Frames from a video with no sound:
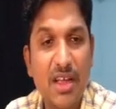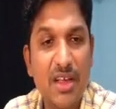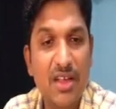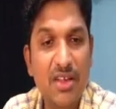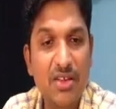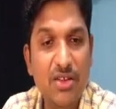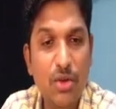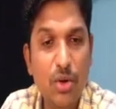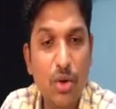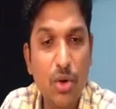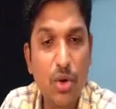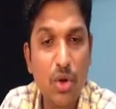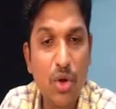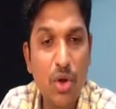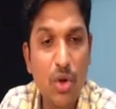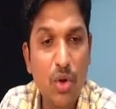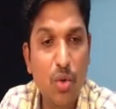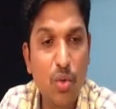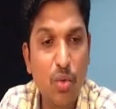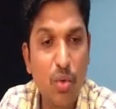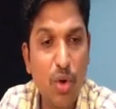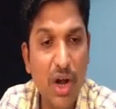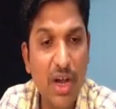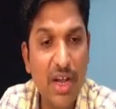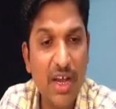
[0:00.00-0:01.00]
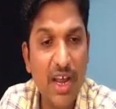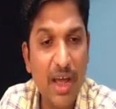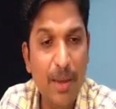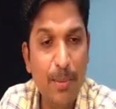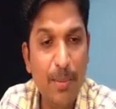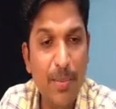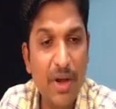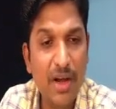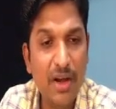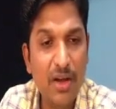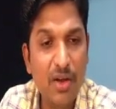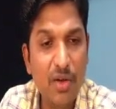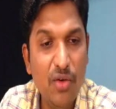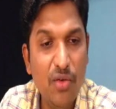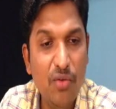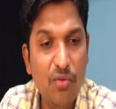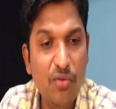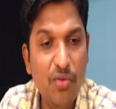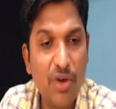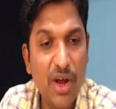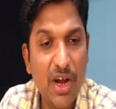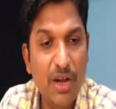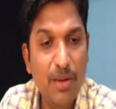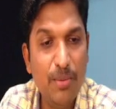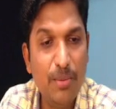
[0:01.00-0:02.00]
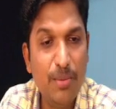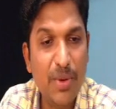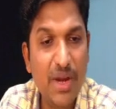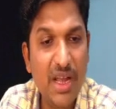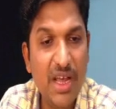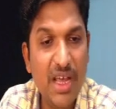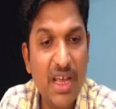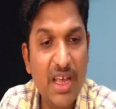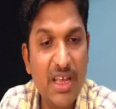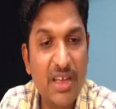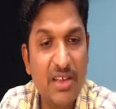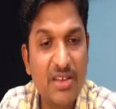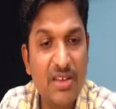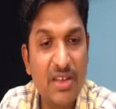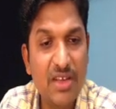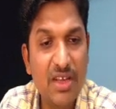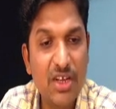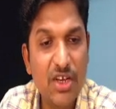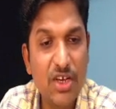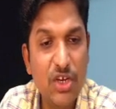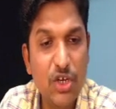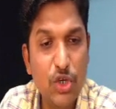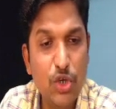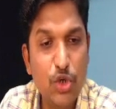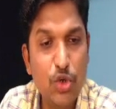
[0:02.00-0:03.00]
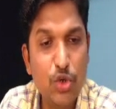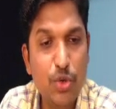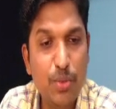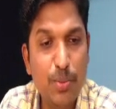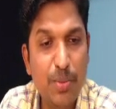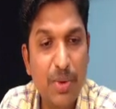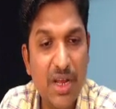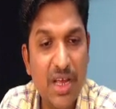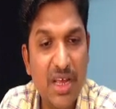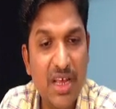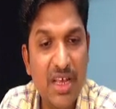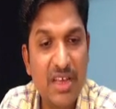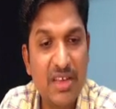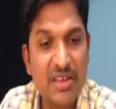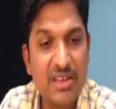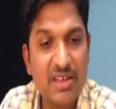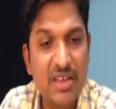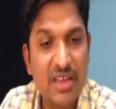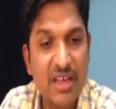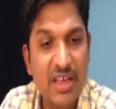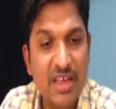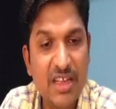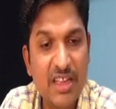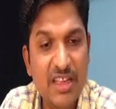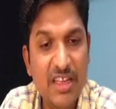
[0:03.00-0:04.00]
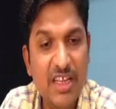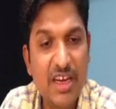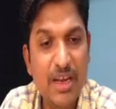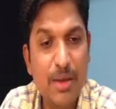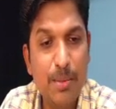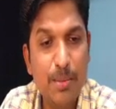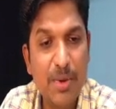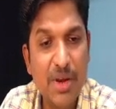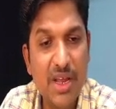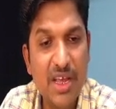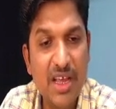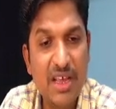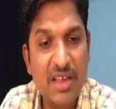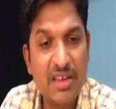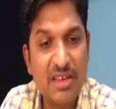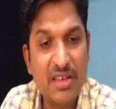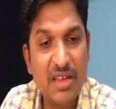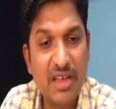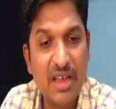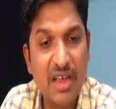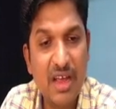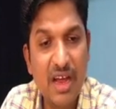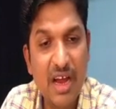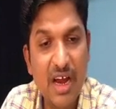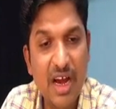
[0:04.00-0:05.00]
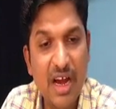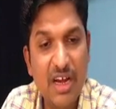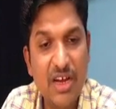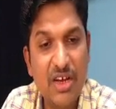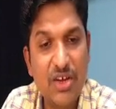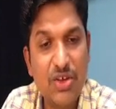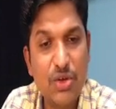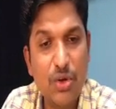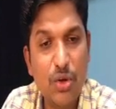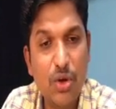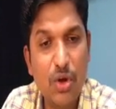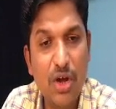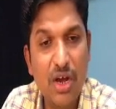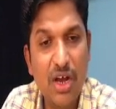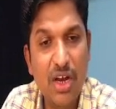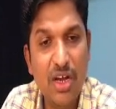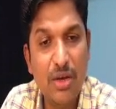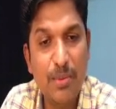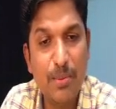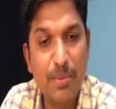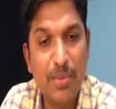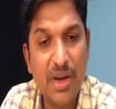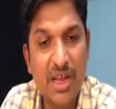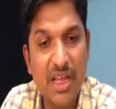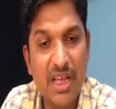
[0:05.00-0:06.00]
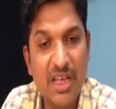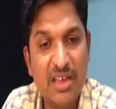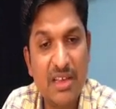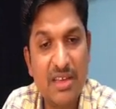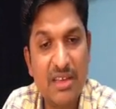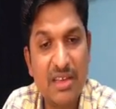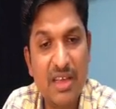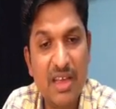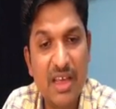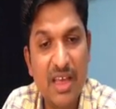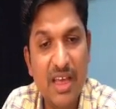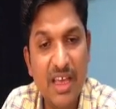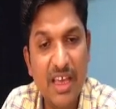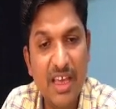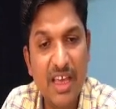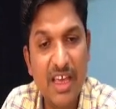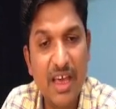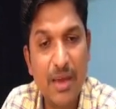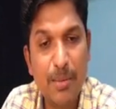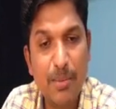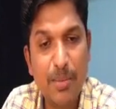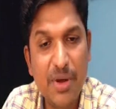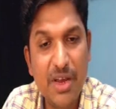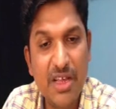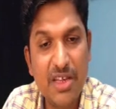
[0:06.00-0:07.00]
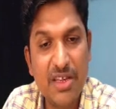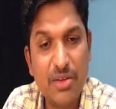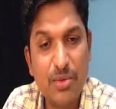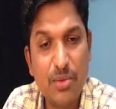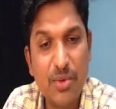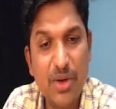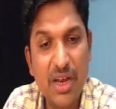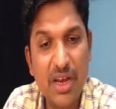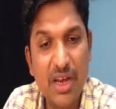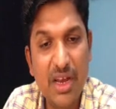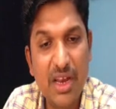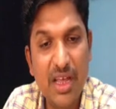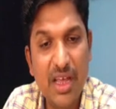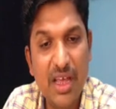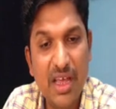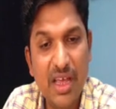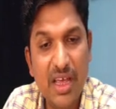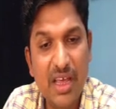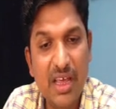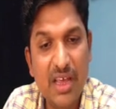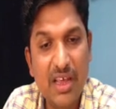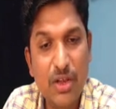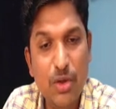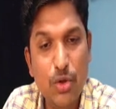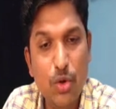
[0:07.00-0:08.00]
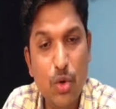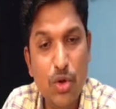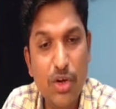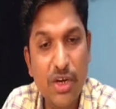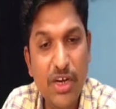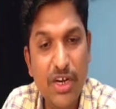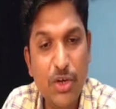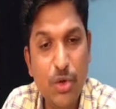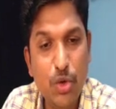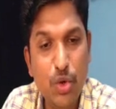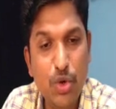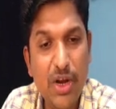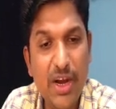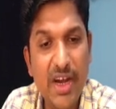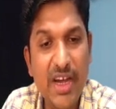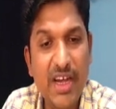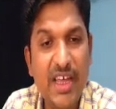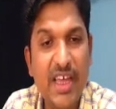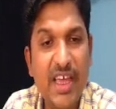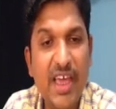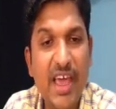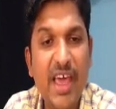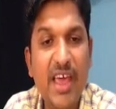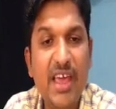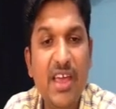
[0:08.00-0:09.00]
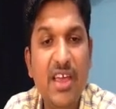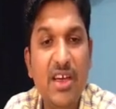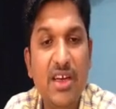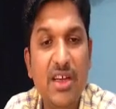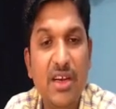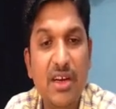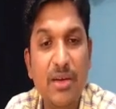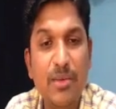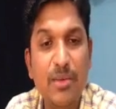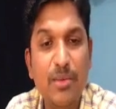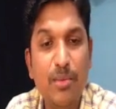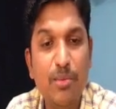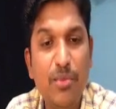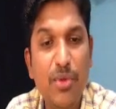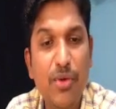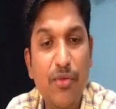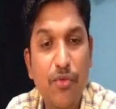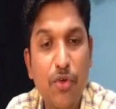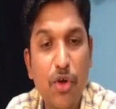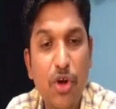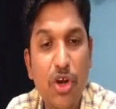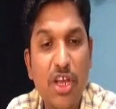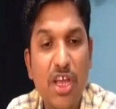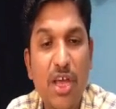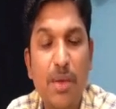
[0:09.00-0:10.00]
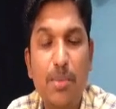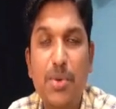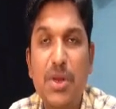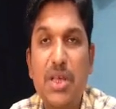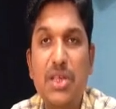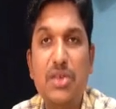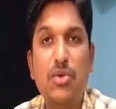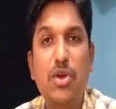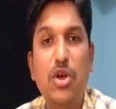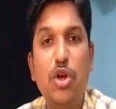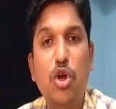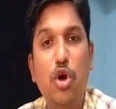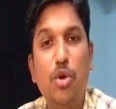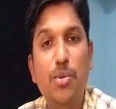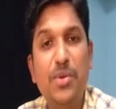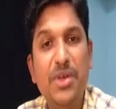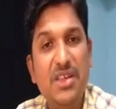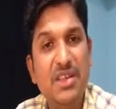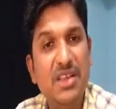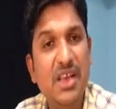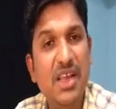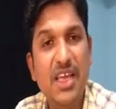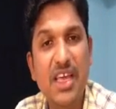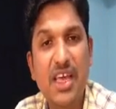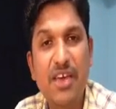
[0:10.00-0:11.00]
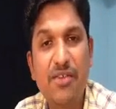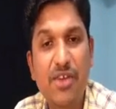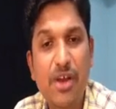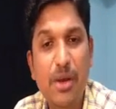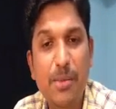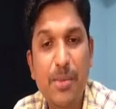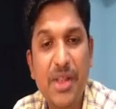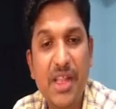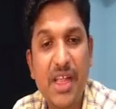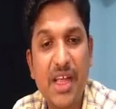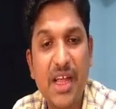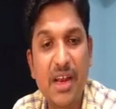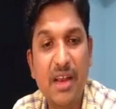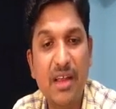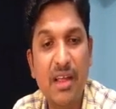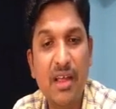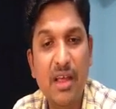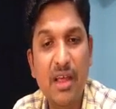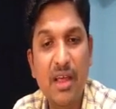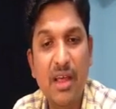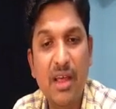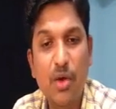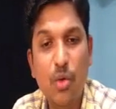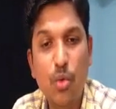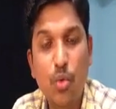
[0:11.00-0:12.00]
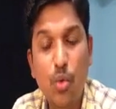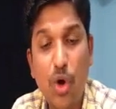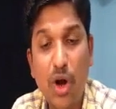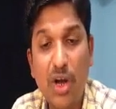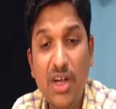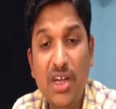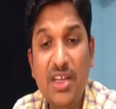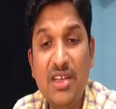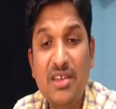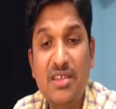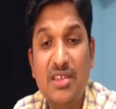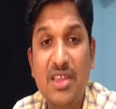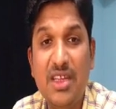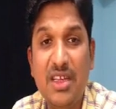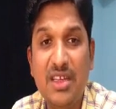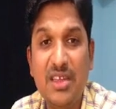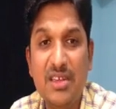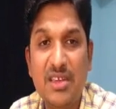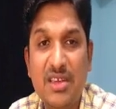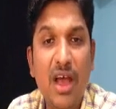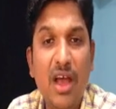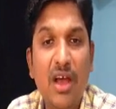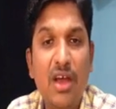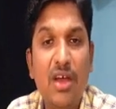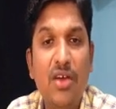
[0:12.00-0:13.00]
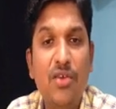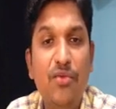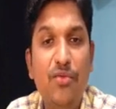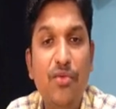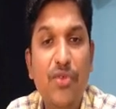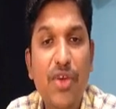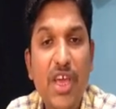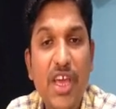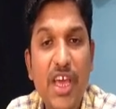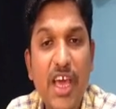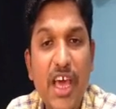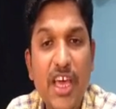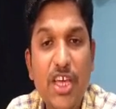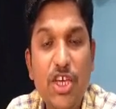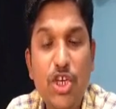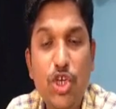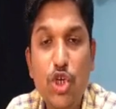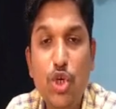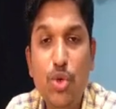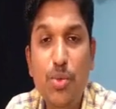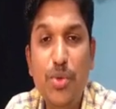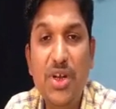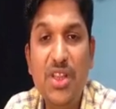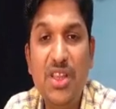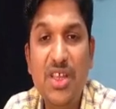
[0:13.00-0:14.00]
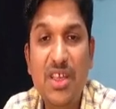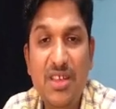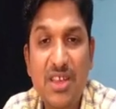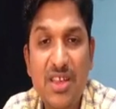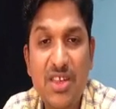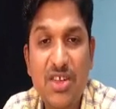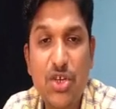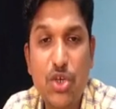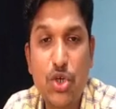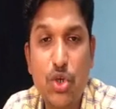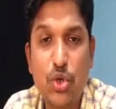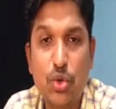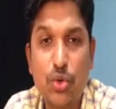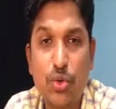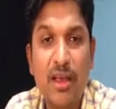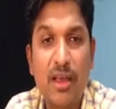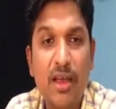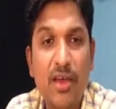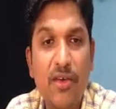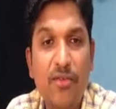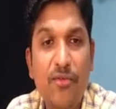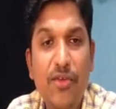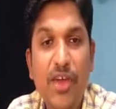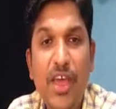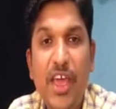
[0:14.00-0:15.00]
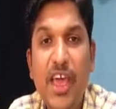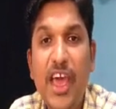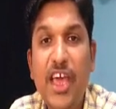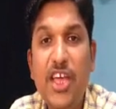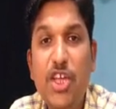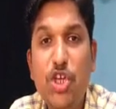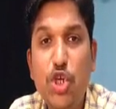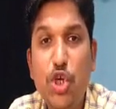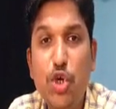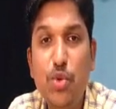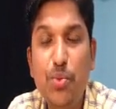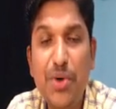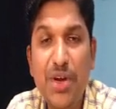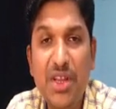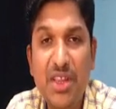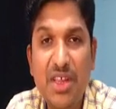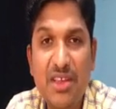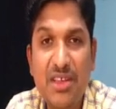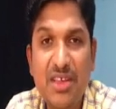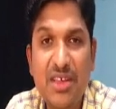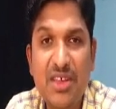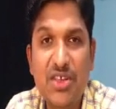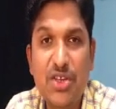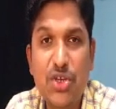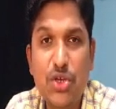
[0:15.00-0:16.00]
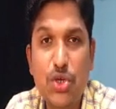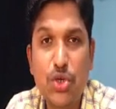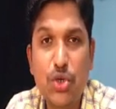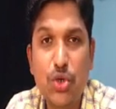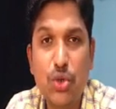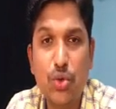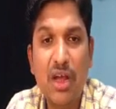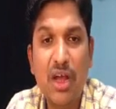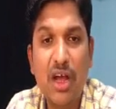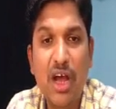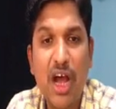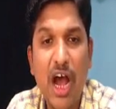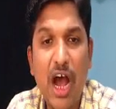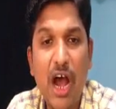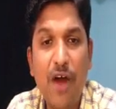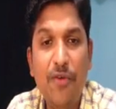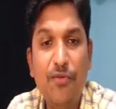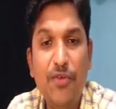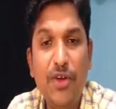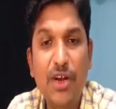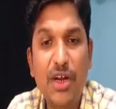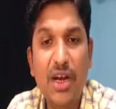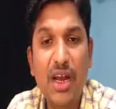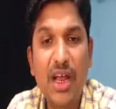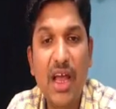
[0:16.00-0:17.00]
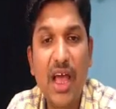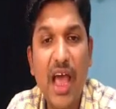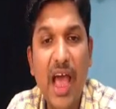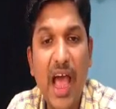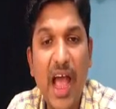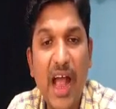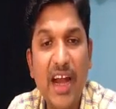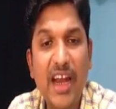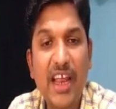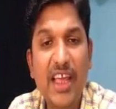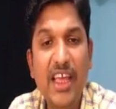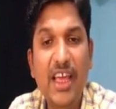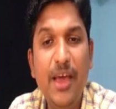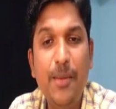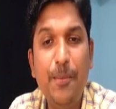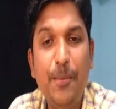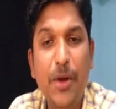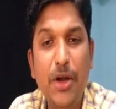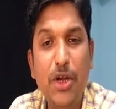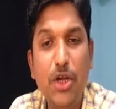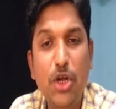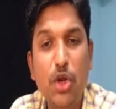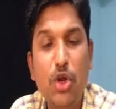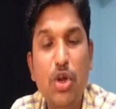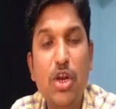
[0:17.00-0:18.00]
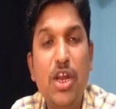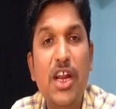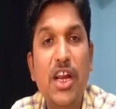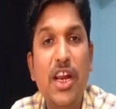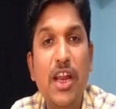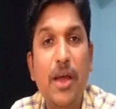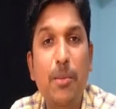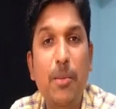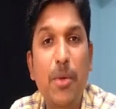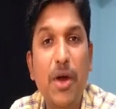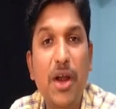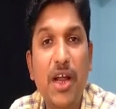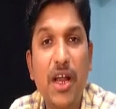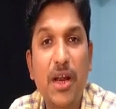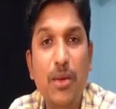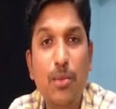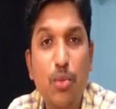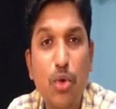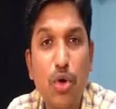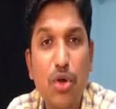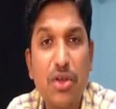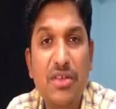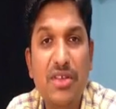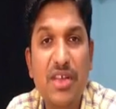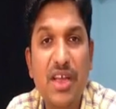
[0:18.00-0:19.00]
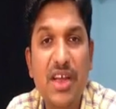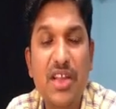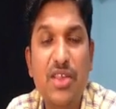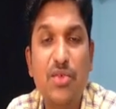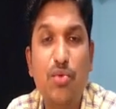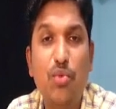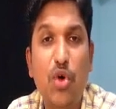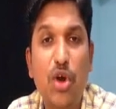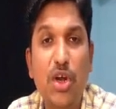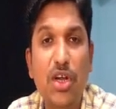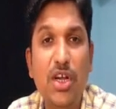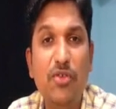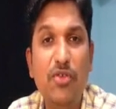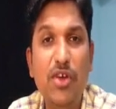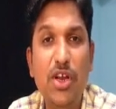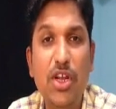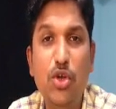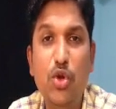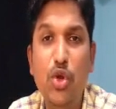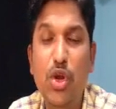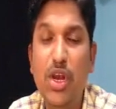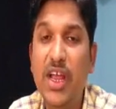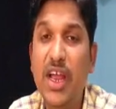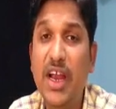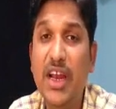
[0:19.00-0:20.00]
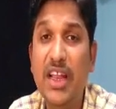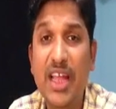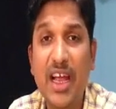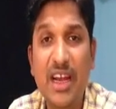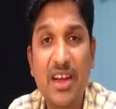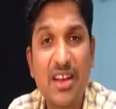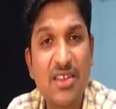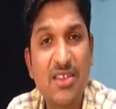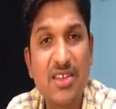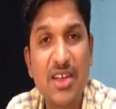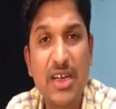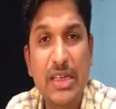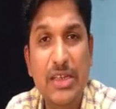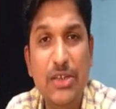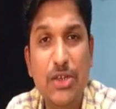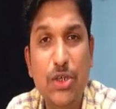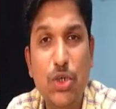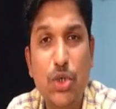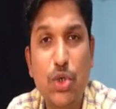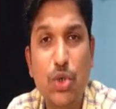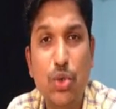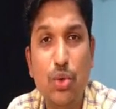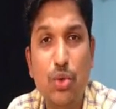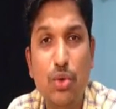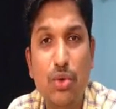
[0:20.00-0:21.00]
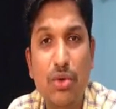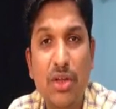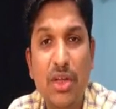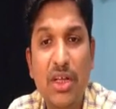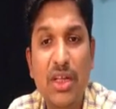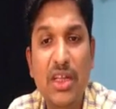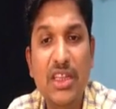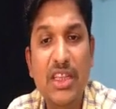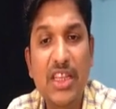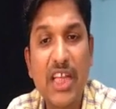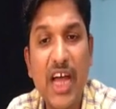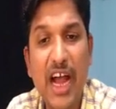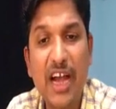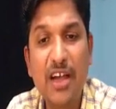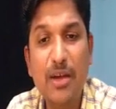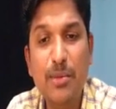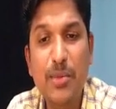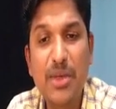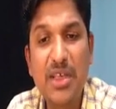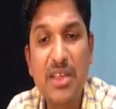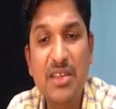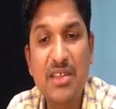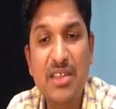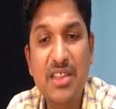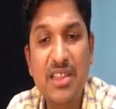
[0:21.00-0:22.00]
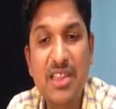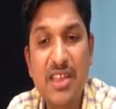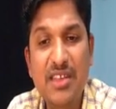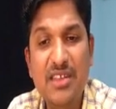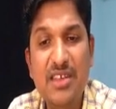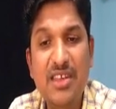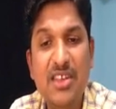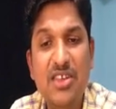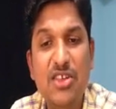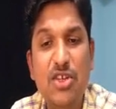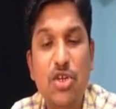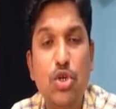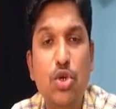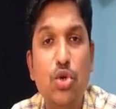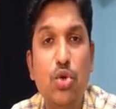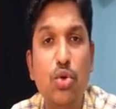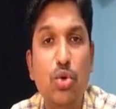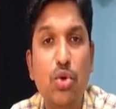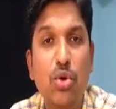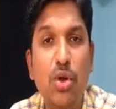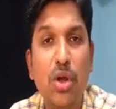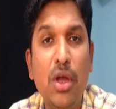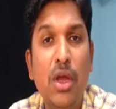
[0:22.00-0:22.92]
So, what happened? 1 plus, 2 plus, 3 plus, and so on plus k plus 1. No need to write k here. Before k plus 1, obviously k will be there. What is this? We assumed this is true. We assumed this is true. After adding a particular number on both sides, whatever you will get, that is also true. That means this is true.